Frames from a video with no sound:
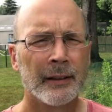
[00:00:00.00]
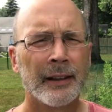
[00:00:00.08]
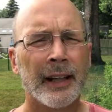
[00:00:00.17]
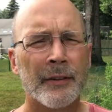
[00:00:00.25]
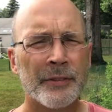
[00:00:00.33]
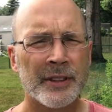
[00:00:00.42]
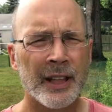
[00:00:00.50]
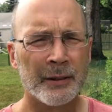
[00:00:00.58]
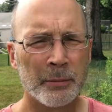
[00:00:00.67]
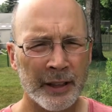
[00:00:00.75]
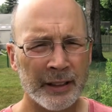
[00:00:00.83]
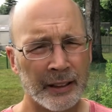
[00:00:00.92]
they have
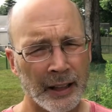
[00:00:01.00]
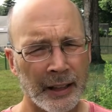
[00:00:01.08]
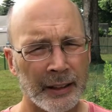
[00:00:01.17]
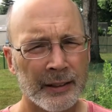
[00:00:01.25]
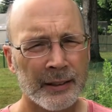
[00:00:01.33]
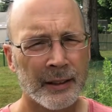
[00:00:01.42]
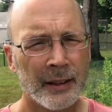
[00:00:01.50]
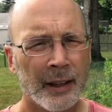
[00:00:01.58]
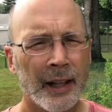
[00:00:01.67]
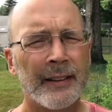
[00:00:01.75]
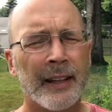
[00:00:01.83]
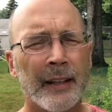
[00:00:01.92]
segmented legs,
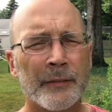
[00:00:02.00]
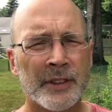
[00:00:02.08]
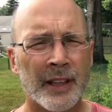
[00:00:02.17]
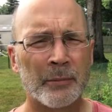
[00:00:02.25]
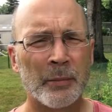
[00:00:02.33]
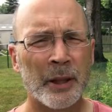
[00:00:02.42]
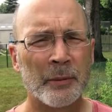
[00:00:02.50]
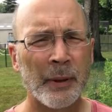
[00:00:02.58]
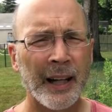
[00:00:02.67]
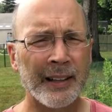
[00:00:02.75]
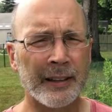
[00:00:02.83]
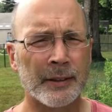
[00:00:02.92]
and they have segmented
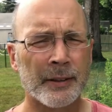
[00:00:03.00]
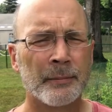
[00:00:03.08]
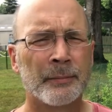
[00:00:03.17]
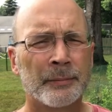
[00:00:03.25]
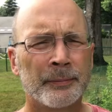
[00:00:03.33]
bodies.